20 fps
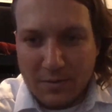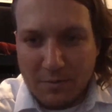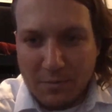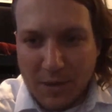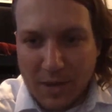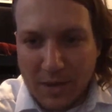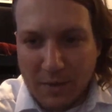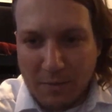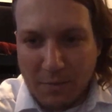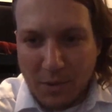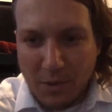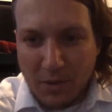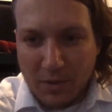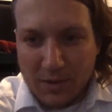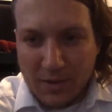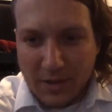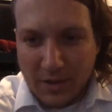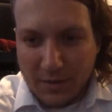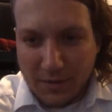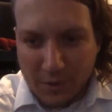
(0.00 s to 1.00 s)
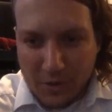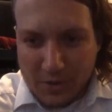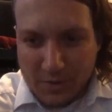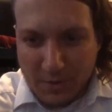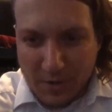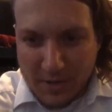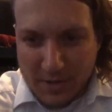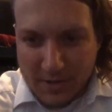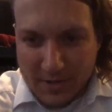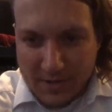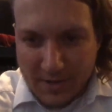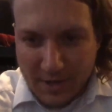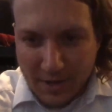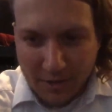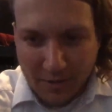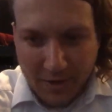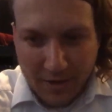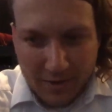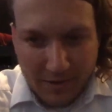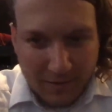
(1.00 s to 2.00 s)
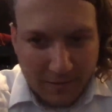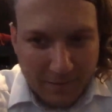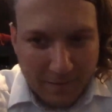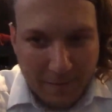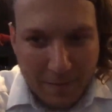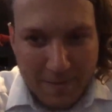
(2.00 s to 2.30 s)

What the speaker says: being built in the first place. Is that correct?